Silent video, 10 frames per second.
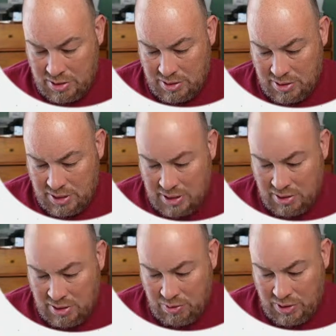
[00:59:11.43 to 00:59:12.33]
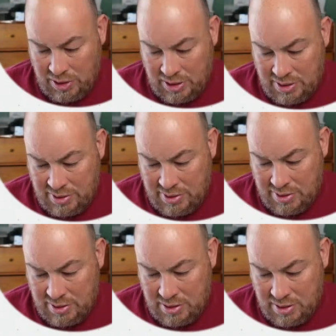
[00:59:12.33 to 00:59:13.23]
Did I look at one of these?
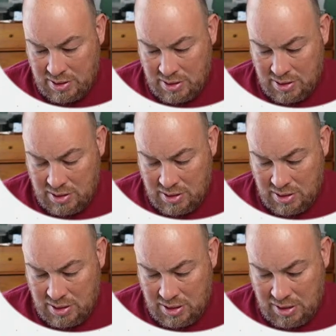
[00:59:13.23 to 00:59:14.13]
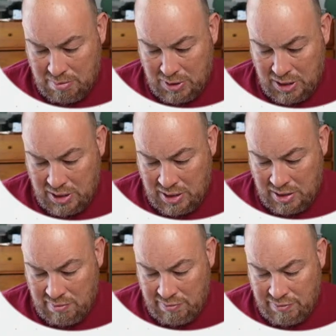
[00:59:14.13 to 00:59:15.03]
I might
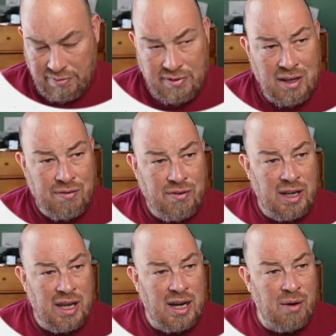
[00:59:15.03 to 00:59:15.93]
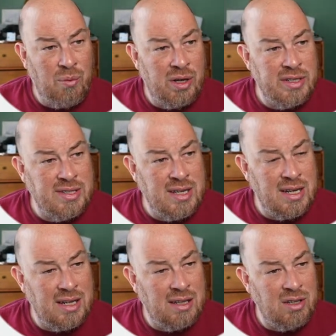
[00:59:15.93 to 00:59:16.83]
have. I forget. I want to say,
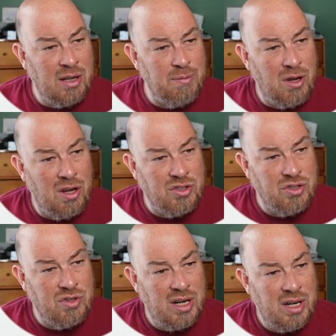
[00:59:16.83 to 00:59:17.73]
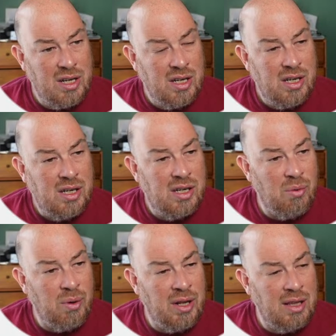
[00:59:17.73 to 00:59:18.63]
did I look up Austria? Now,
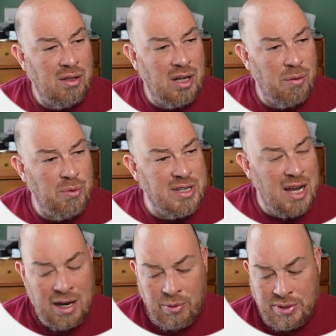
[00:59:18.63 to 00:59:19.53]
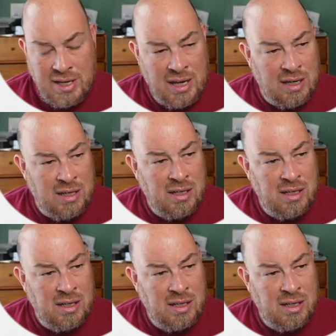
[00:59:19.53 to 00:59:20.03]
what did I look up? Was it Aquitaine?